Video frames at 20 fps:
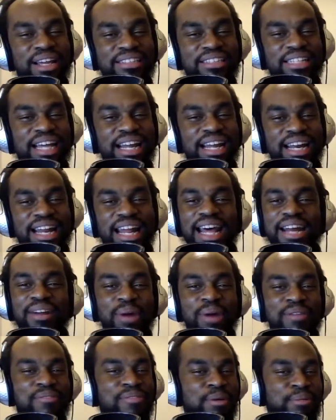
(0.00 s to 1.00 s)
a lot of
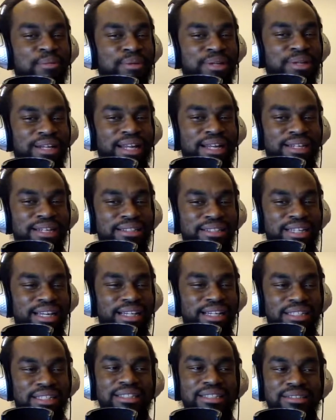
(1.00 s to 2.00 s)
white people like that.
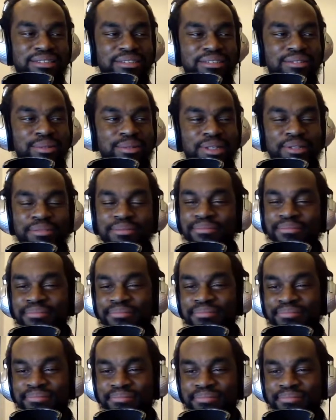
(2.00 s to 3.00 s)
Yeah, one of
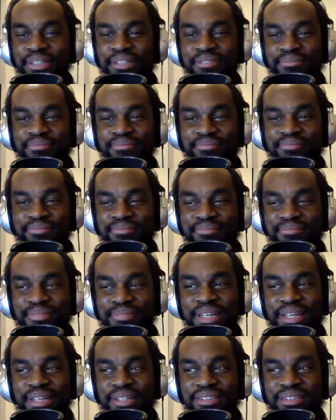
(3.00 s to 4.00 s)
them.
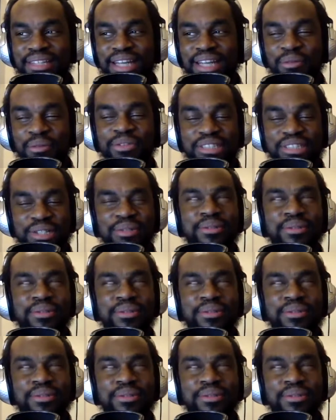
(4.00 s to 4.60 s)
Yeah, I would say